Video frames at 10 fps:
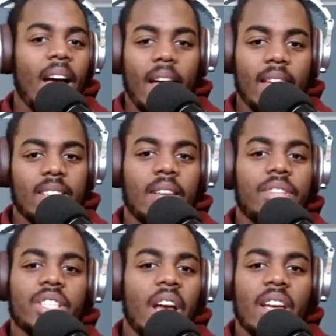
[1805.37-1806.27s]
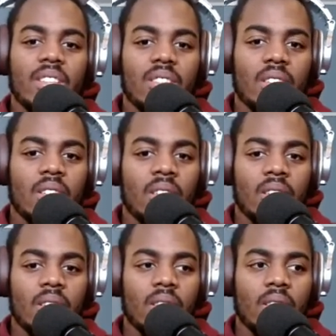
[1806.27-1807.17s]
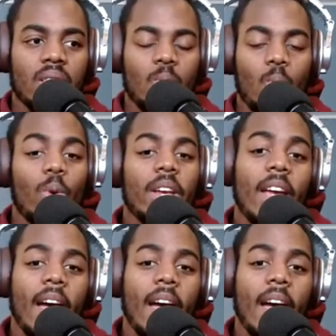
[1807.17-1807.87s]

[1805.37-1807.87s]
God has never changed. We